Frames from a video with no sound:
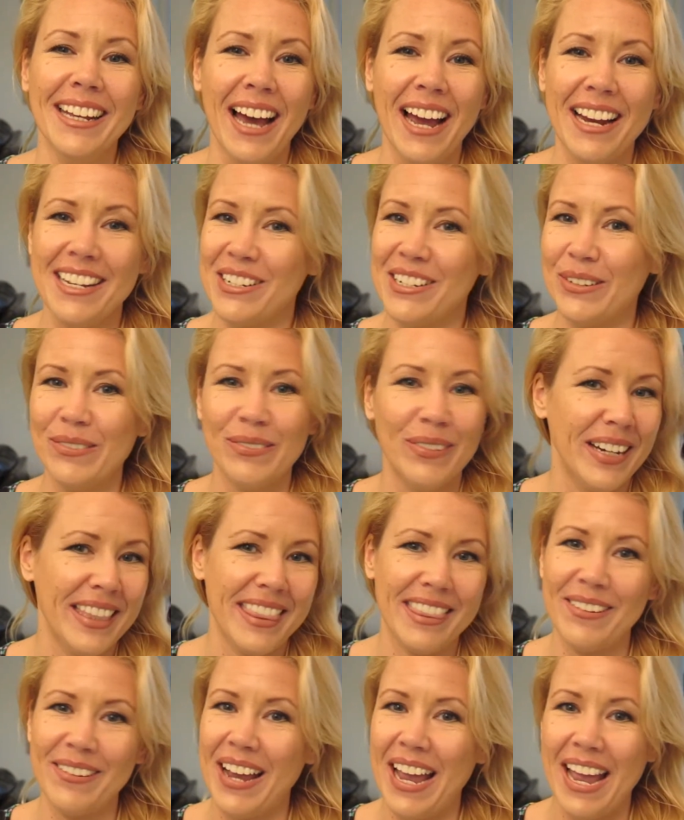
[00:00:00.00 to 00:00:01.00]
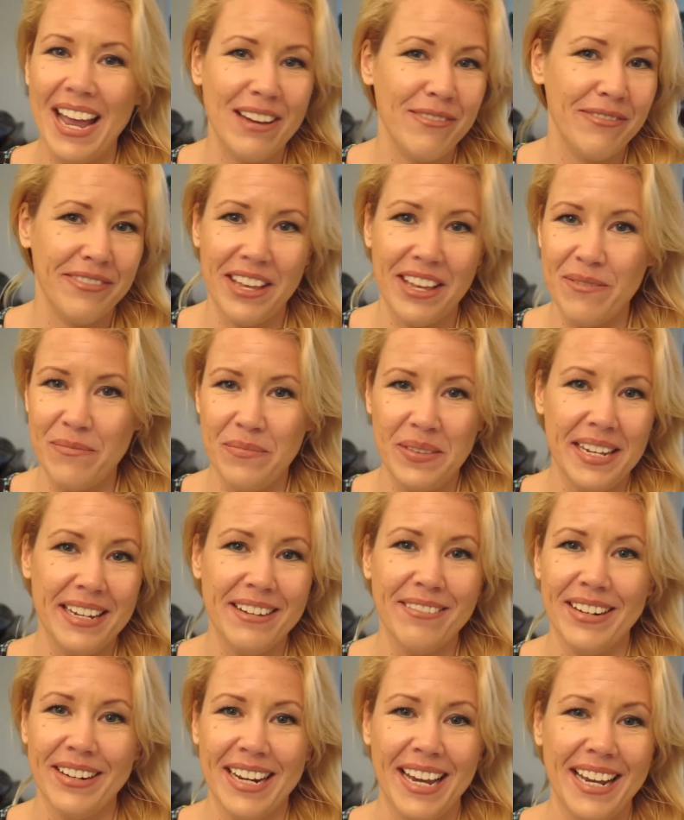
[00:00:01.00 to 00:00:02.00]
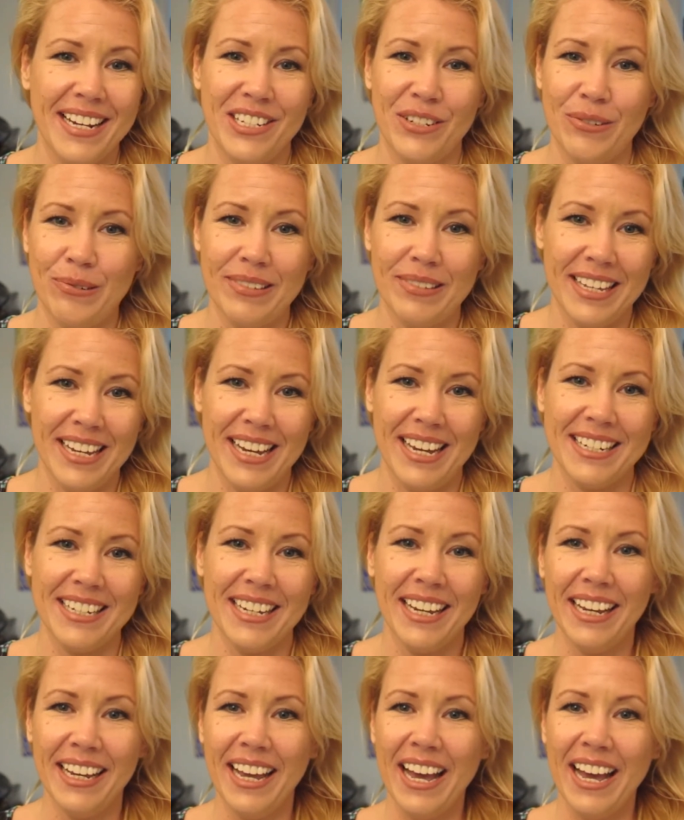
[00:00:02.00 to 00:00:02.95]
I don't want to have them here when I do that.